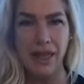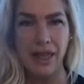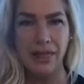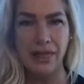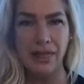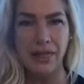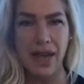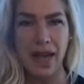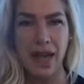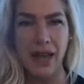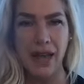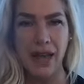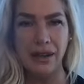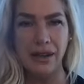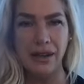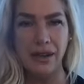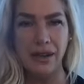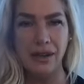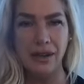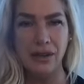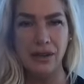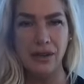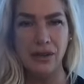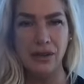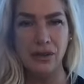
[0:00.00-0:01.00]
that
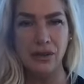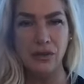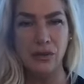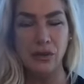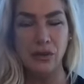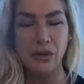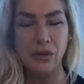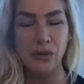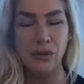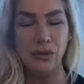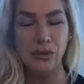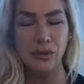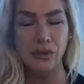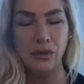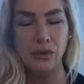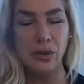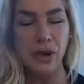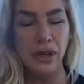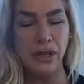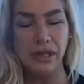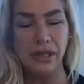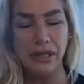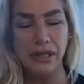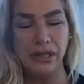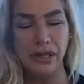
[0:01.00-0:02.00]

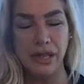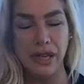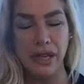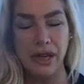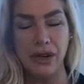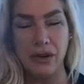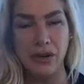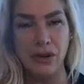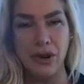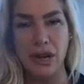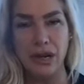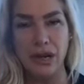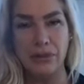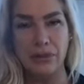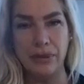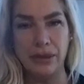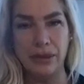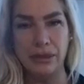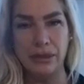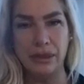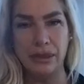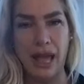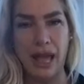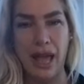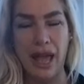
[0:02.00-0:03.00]
was incredible.